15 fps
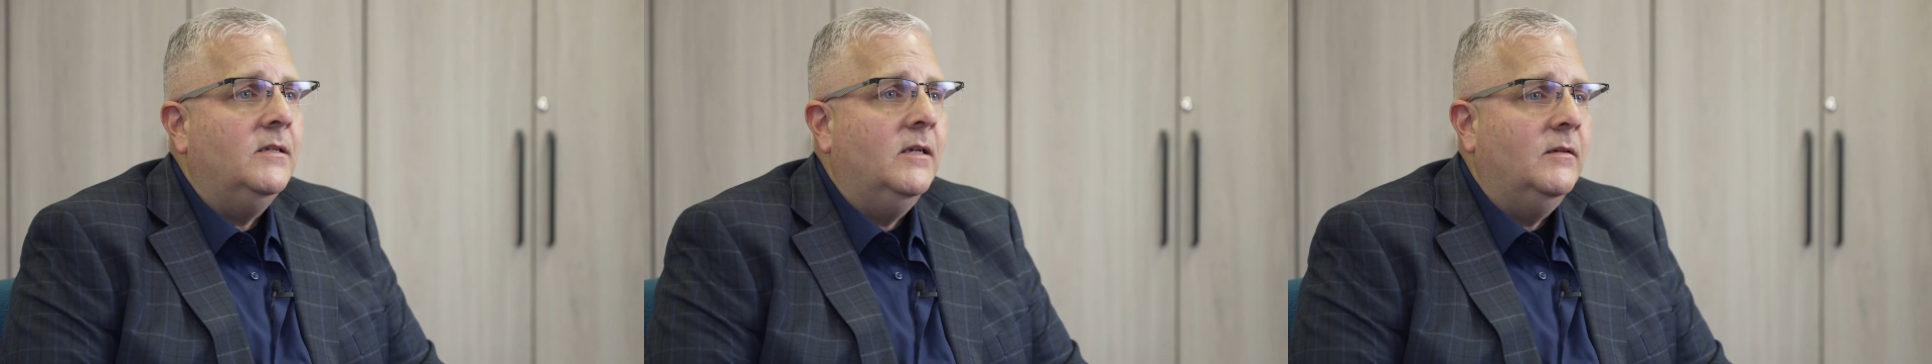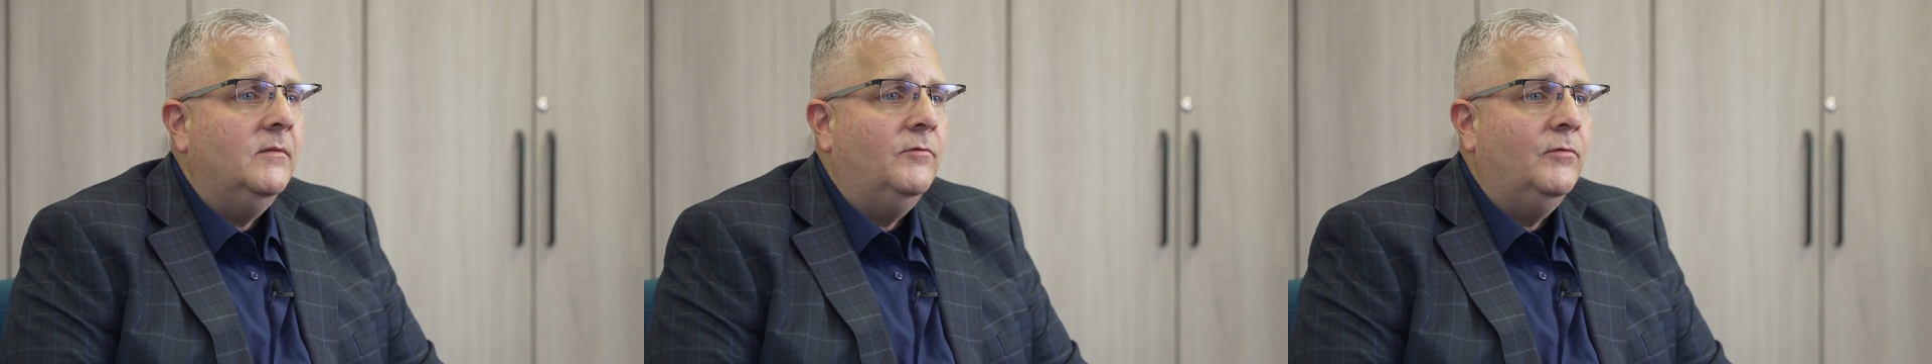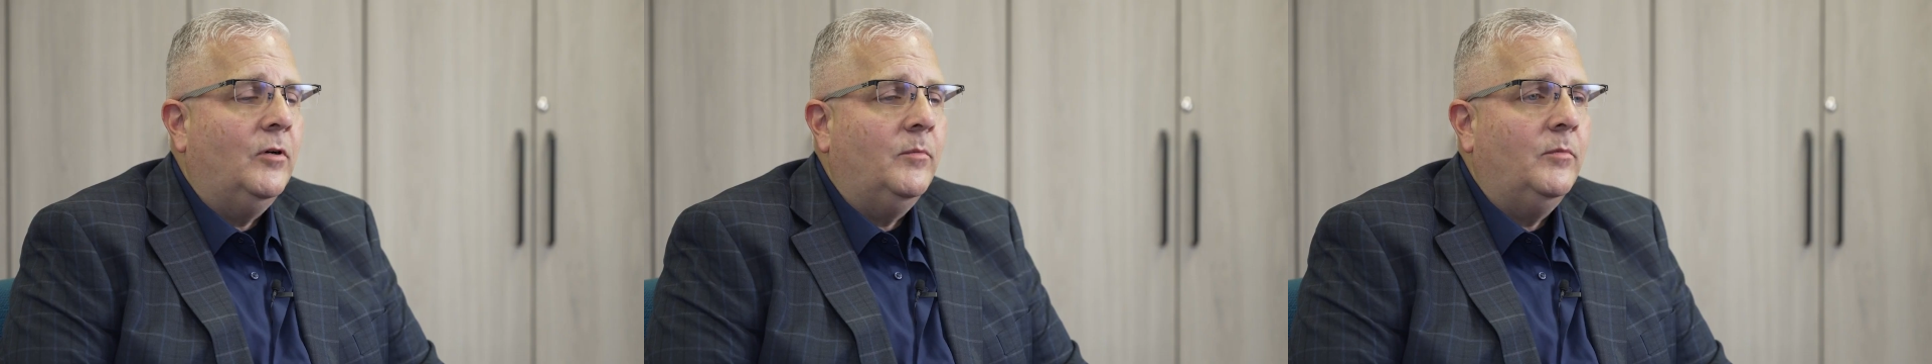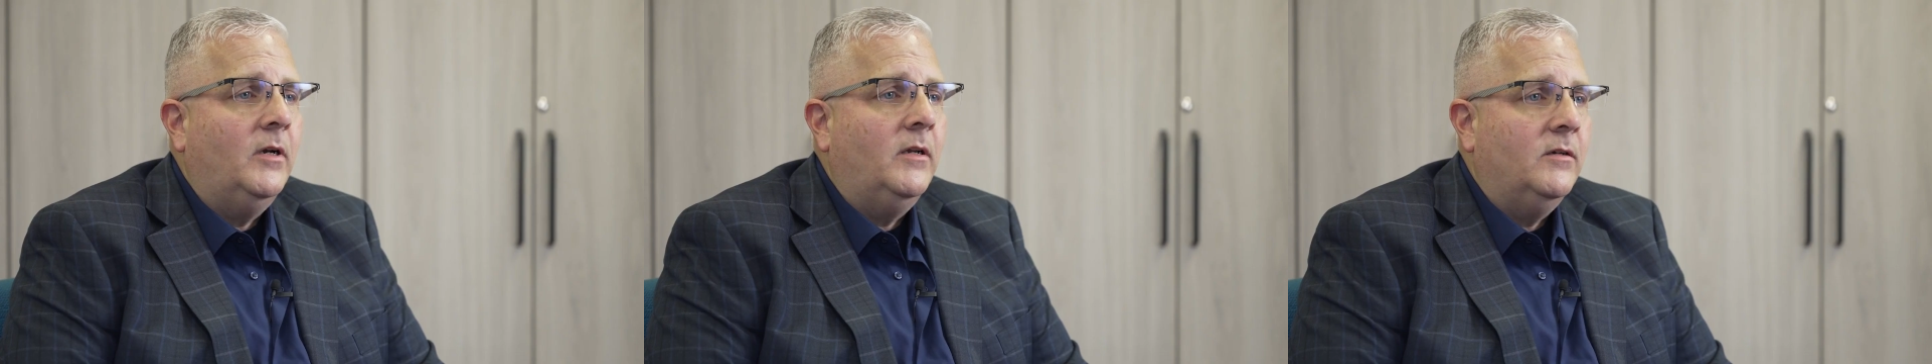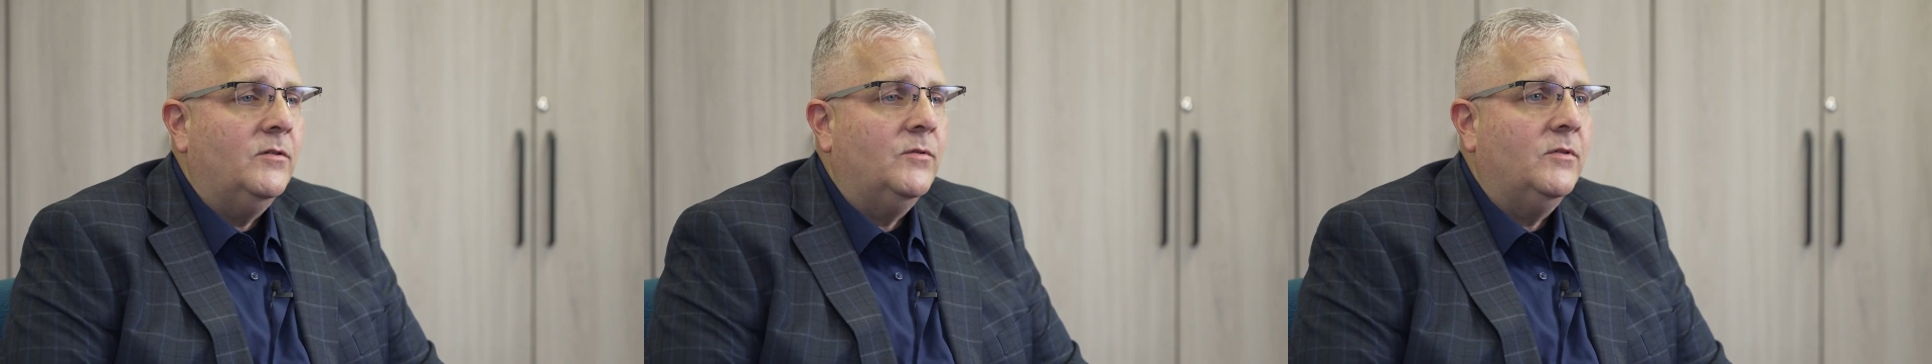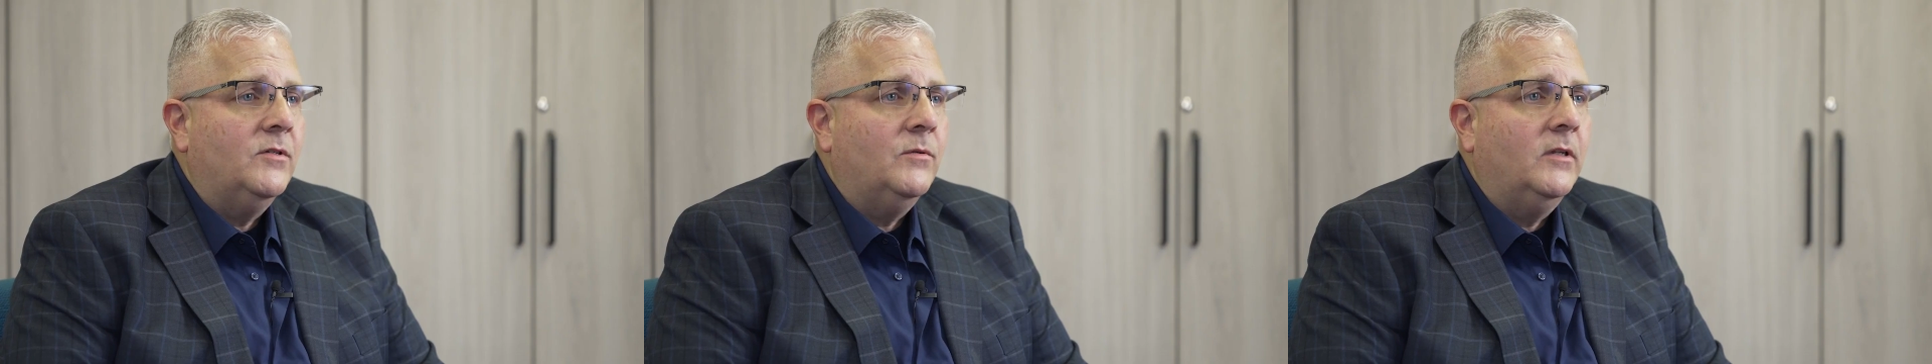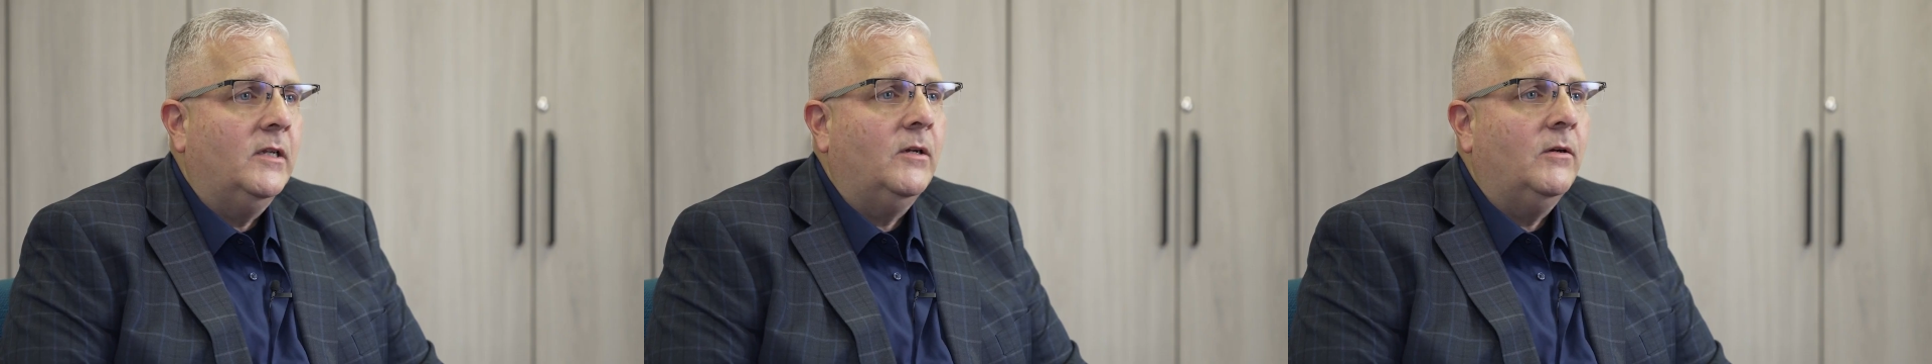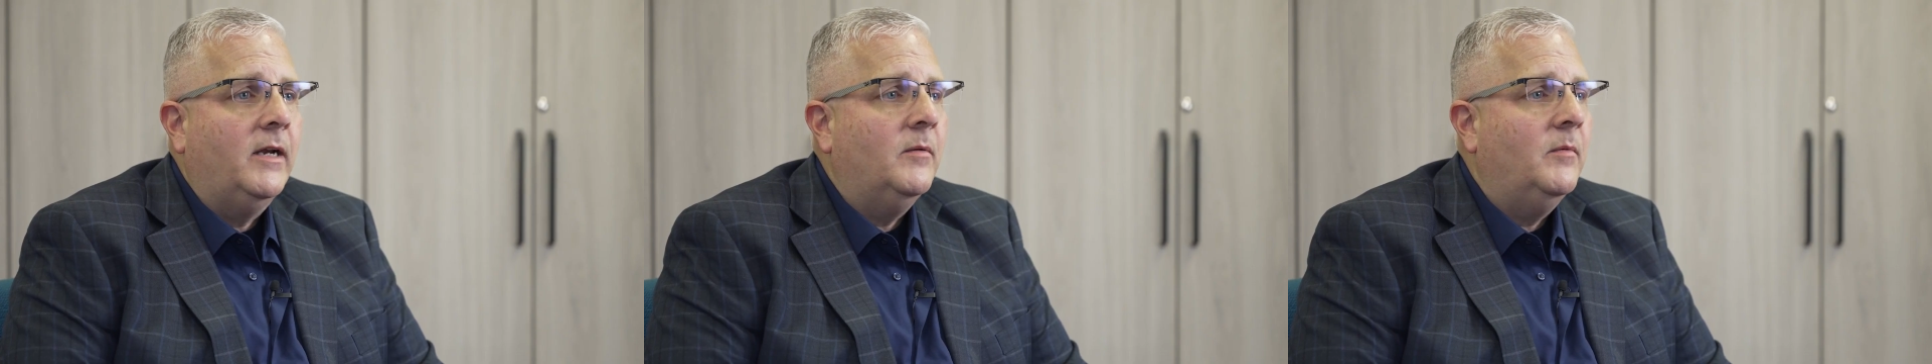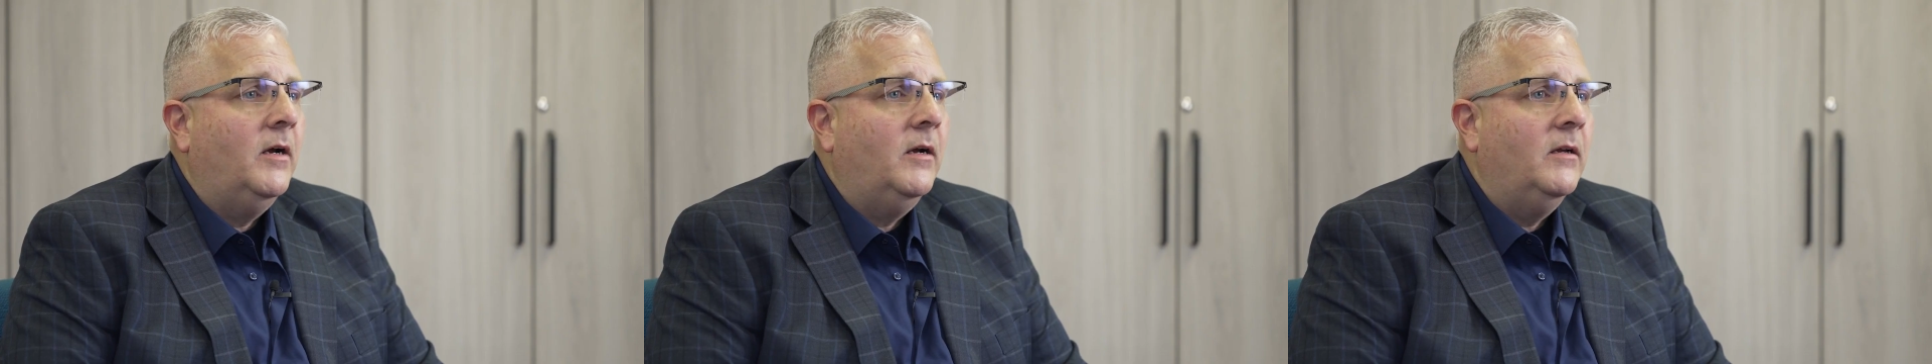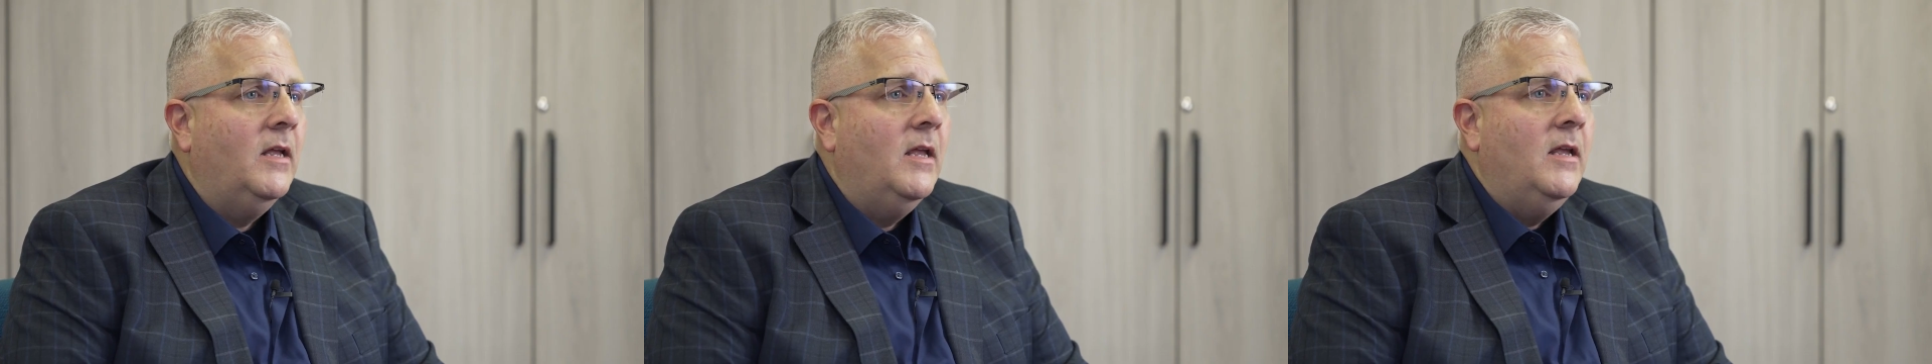And Flora Brothers was really great
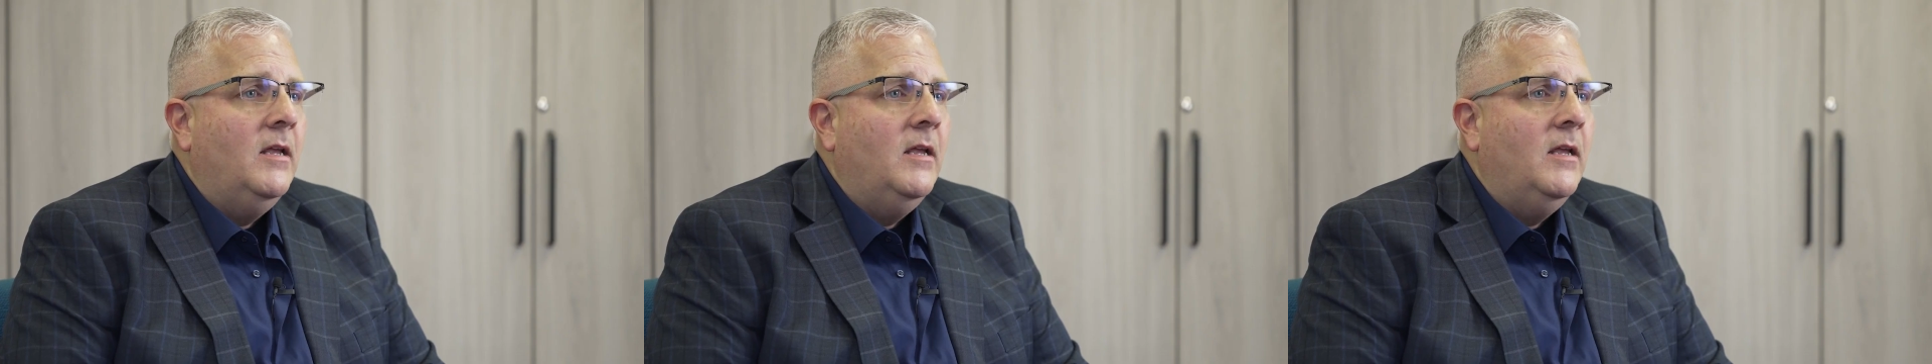about